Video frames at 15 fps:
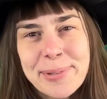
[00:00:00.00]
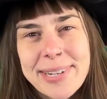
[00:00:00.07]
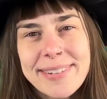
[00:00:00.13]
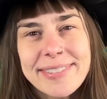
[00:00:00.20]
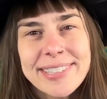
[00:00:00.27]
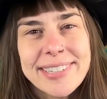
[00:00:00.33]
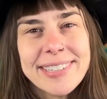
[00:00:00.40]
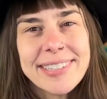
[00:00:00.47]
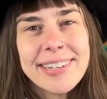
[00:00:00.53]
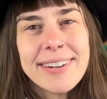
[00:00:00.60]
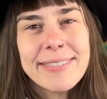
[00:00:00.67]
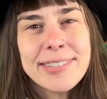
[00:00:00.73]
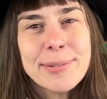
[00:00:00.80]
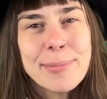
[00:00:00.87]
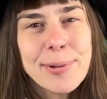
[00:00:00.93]
whatever
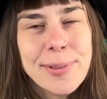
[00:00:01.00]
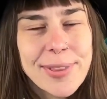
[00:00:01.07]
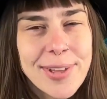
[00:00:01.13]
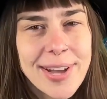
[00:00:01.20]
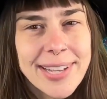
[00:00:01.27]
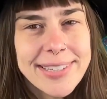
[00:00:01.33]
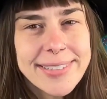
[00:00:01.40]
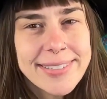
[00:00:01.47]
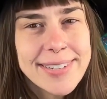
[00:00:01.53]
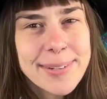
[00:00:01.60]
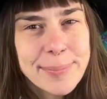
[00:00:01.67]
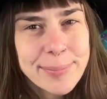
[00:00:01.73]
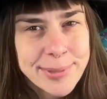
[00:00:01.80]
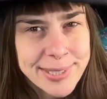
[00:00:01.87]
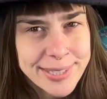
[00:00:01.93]
uncomfortable thoughts
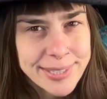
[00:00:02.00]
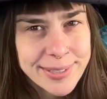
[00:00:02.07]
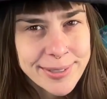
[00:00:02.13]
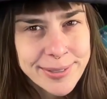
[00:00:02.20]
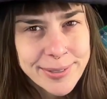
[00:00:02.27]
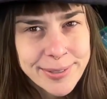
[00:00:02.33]
come to you.